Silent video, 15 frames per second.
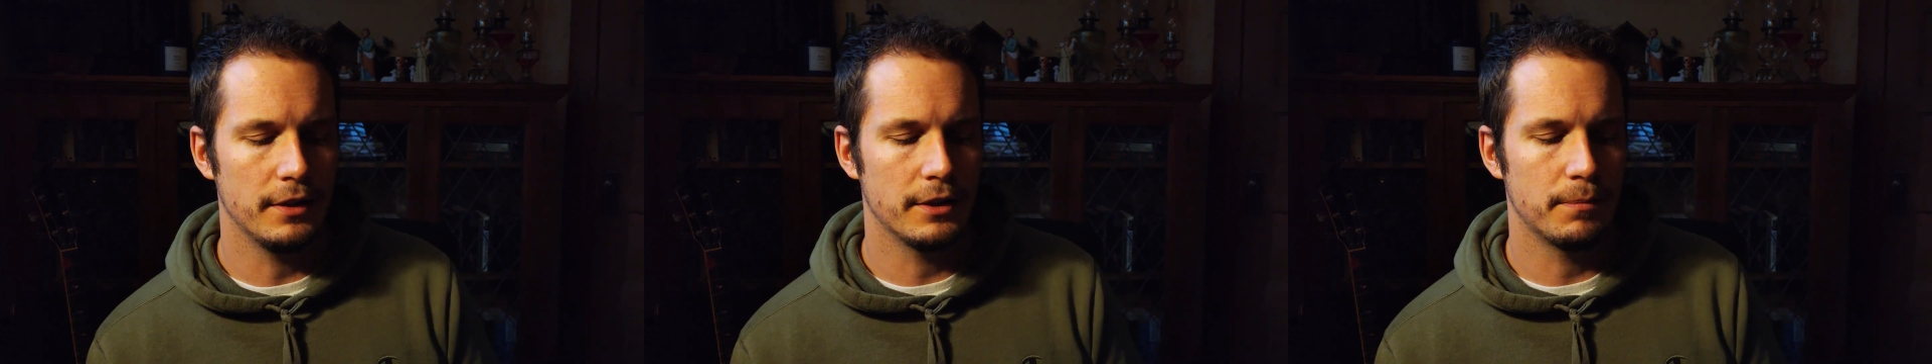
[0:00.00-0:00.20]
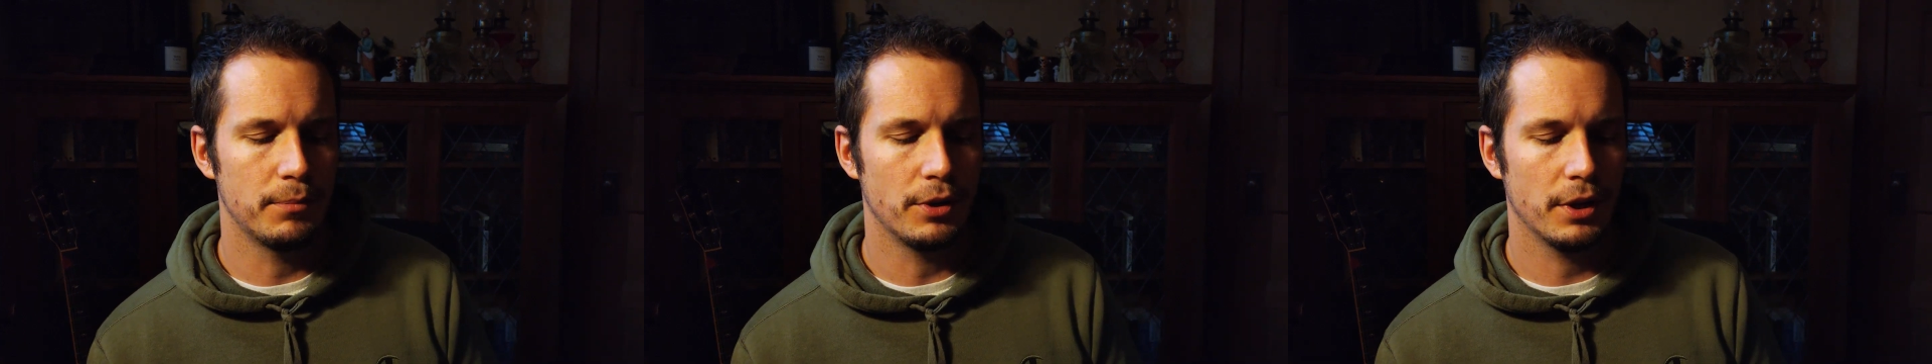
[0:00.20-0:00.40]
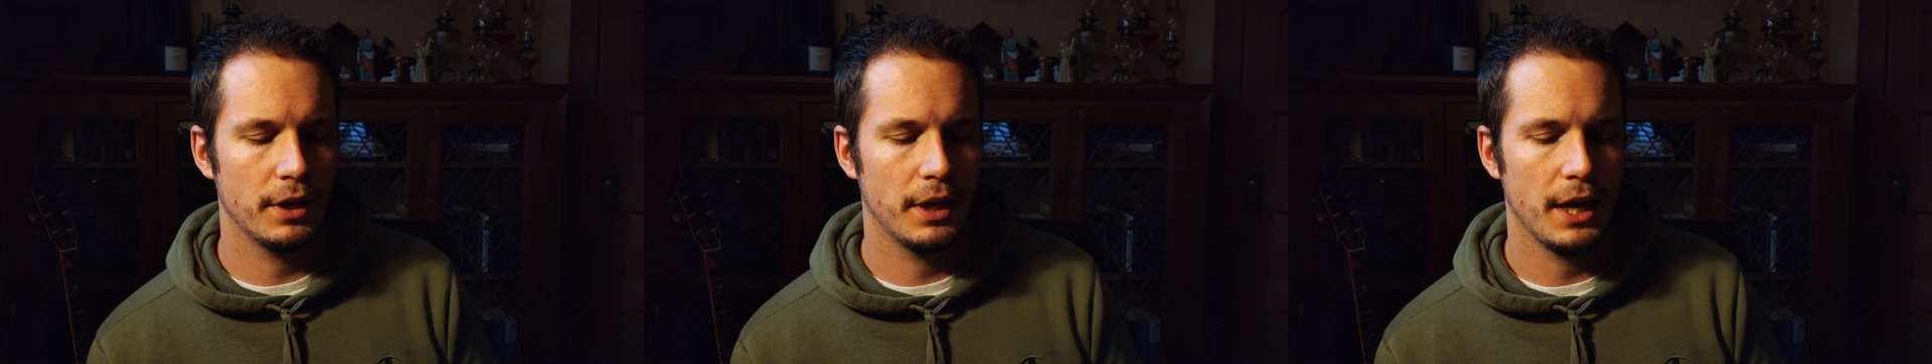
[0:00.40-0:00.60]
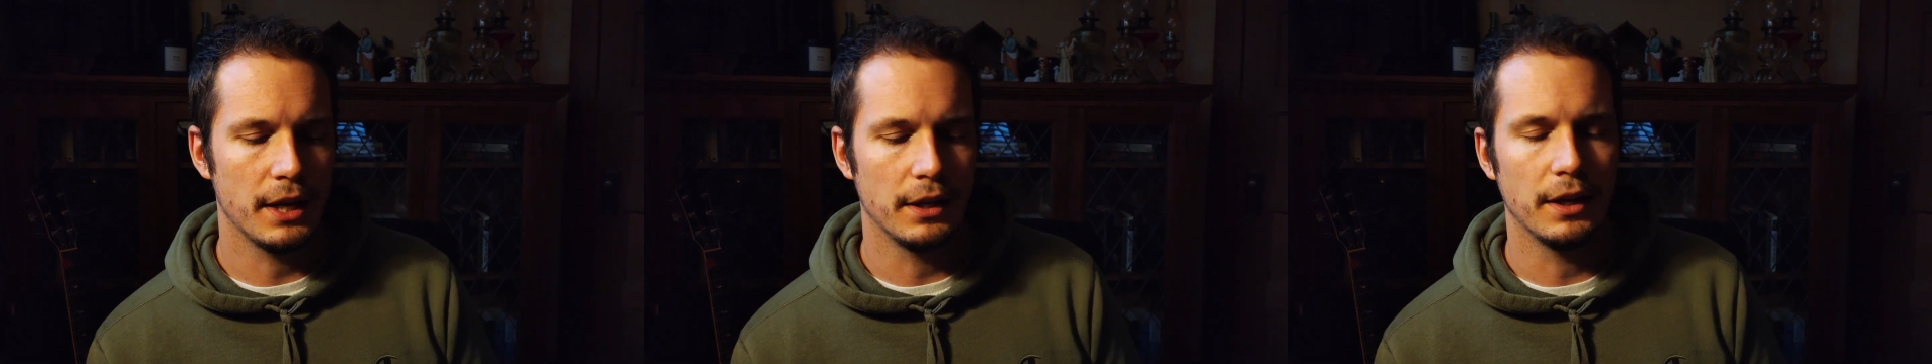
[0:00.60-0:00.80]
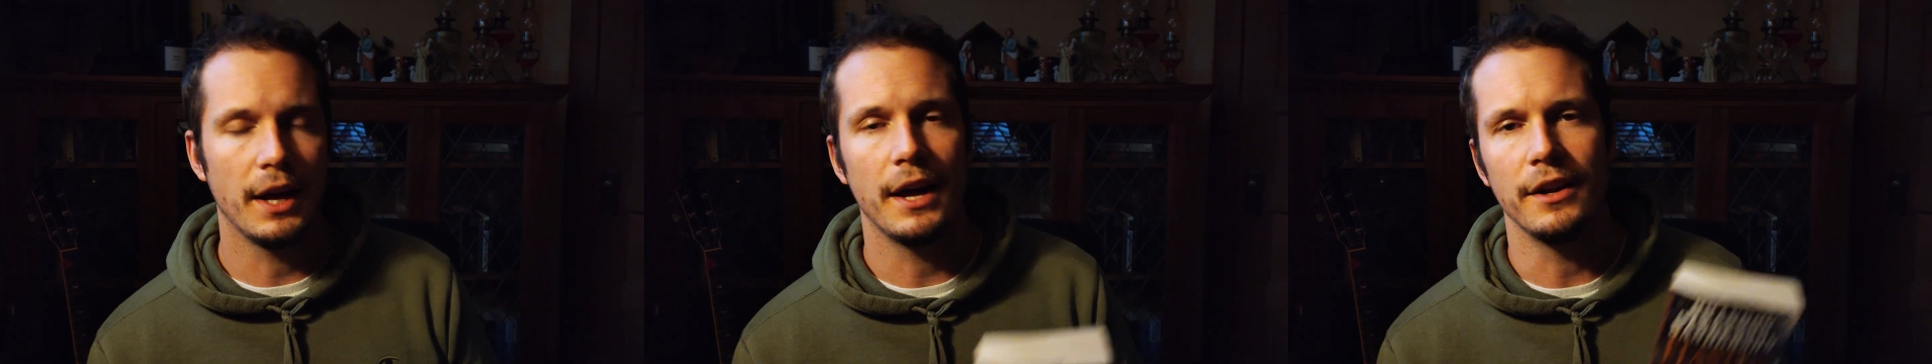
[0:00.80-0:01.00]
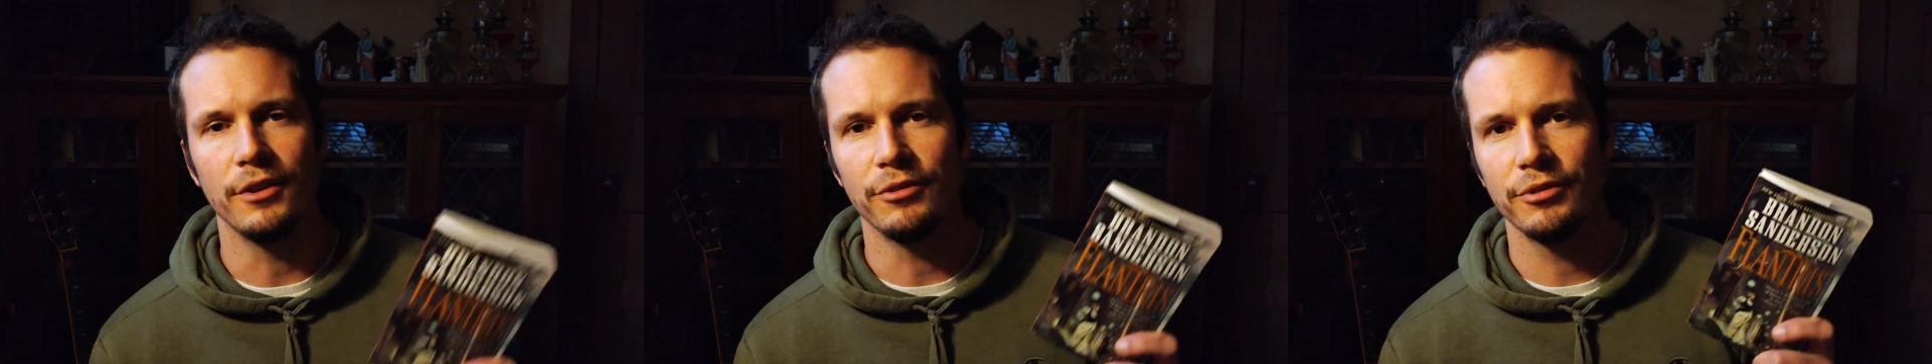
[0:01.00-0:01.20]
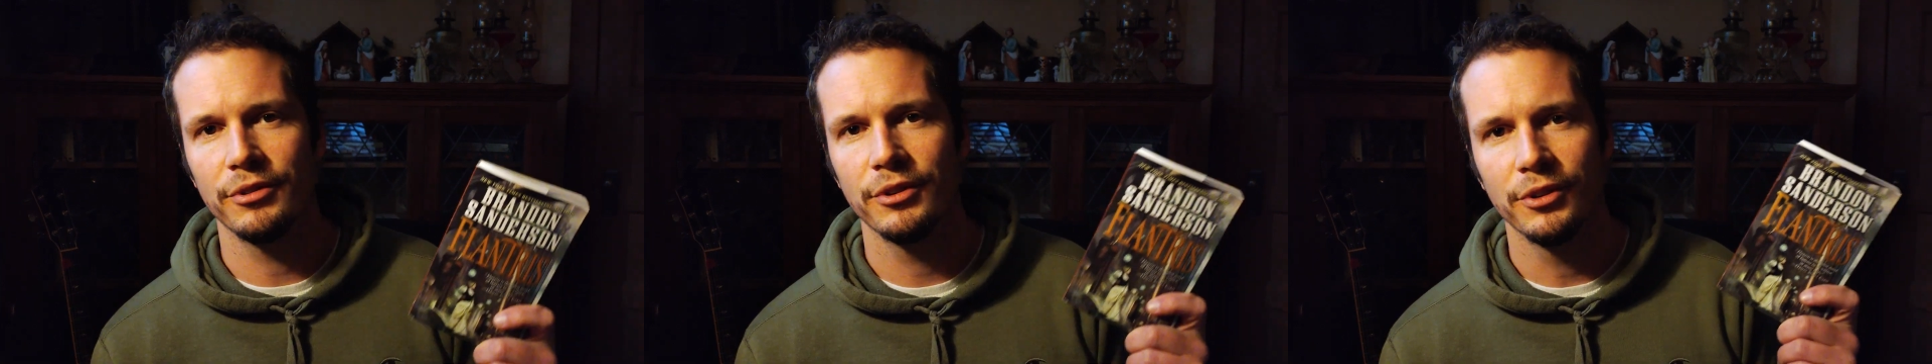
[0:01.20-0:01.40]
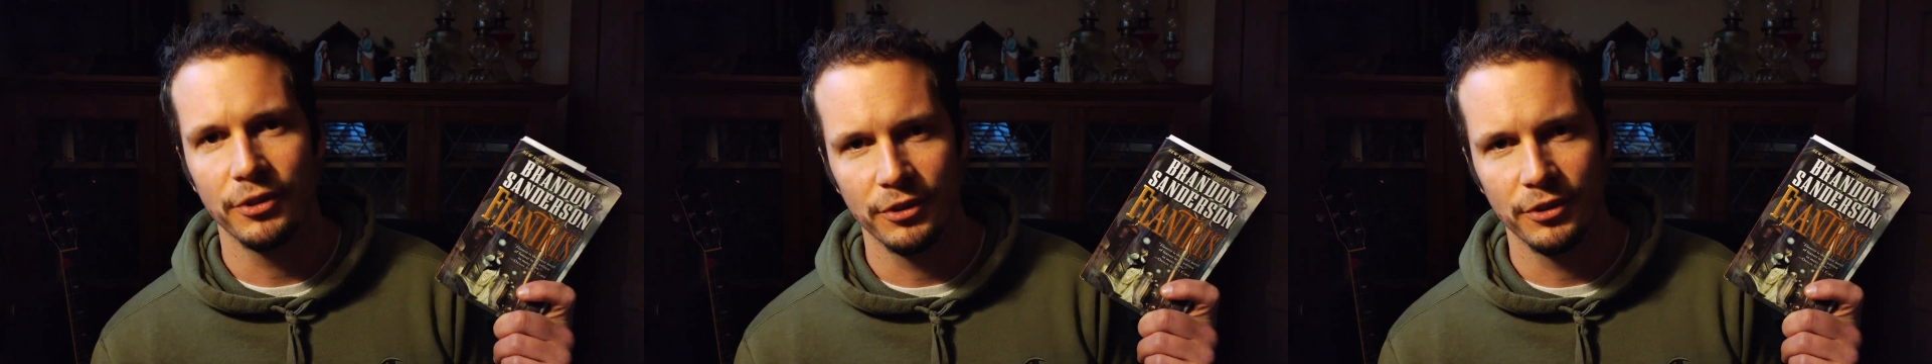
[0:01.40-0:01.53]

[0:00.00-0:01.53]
this book had a lot of